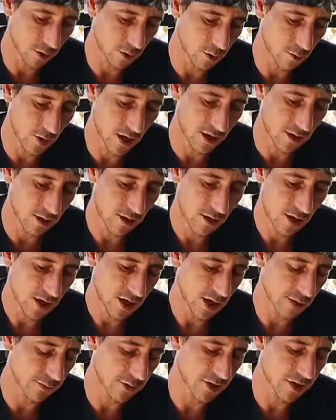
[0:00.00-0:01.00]
a good win
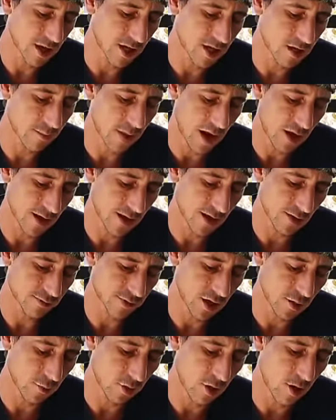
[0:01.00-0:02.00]
if you think about it,
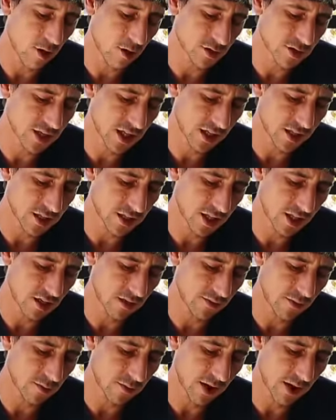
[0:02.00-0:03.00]
if they were all 16
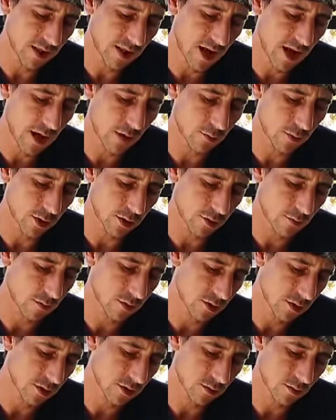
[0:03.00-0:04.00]
of them like that, we're,
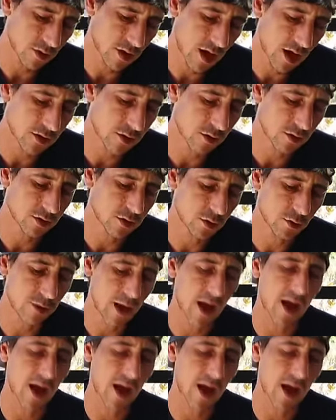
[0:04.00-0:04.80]
we're, we're not doing too